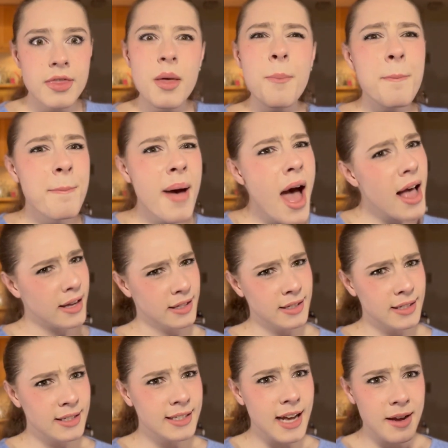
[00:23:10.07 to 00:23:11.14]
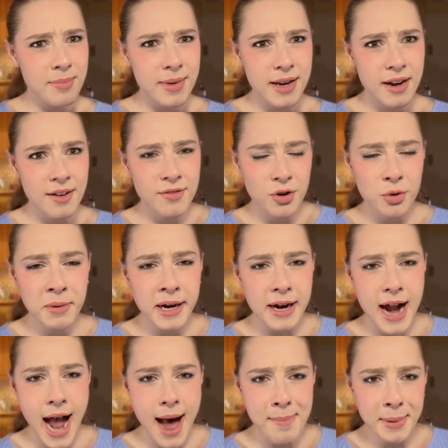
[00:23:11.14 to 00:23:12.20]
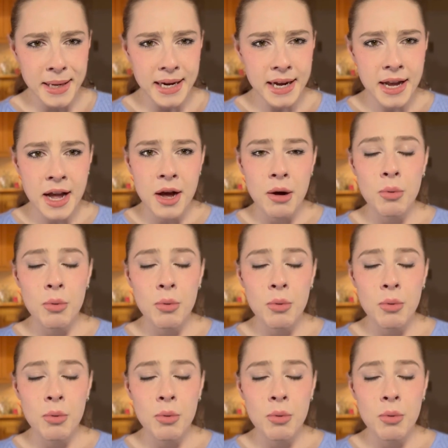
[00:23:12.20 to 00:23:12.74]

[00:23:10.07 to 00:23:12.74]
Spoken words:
and the best segment of Queer Abbey,